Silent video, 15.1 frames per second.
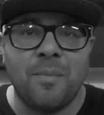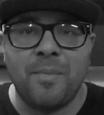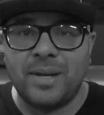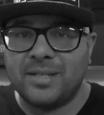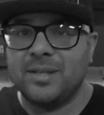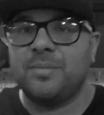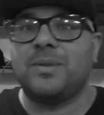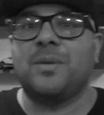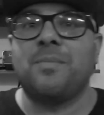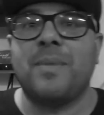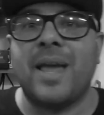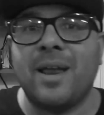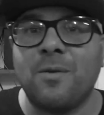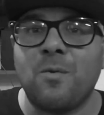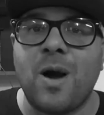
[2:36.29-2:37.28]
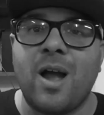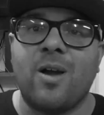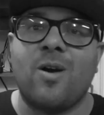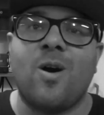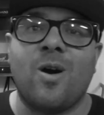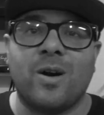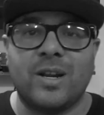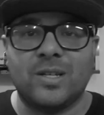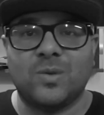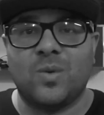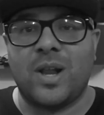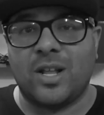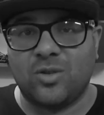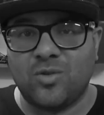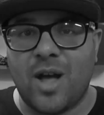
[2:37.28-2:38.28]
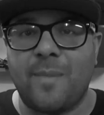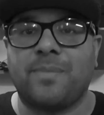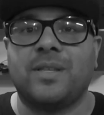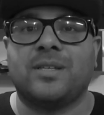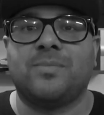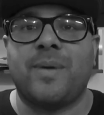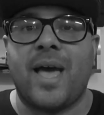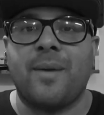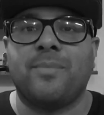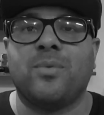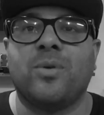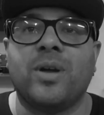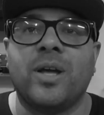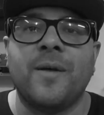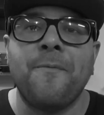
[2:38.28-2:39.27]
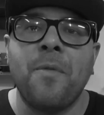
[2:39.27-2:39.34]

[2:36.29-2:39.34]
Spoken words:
mess up the main wire harness when I drop this bad boy.